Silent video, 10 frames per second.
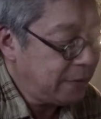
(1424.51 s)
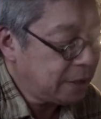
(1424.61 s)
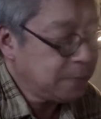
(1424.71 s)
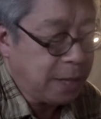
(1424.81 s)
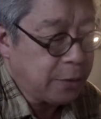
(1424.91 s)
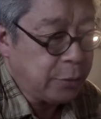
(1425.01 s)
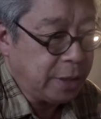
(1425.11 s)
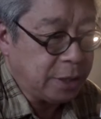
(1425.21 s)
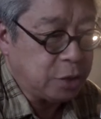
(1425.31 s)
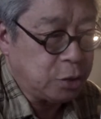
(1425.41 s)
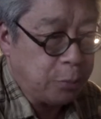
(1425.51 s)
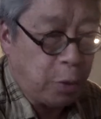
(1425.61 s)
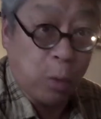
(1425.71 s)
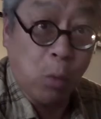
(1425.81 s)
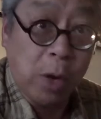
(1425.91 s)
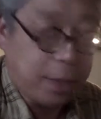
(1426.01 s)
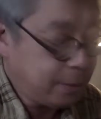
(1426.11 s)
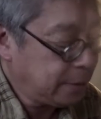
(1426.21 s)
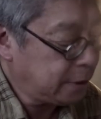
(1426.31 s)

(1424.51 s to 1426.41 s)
this might read 2.1,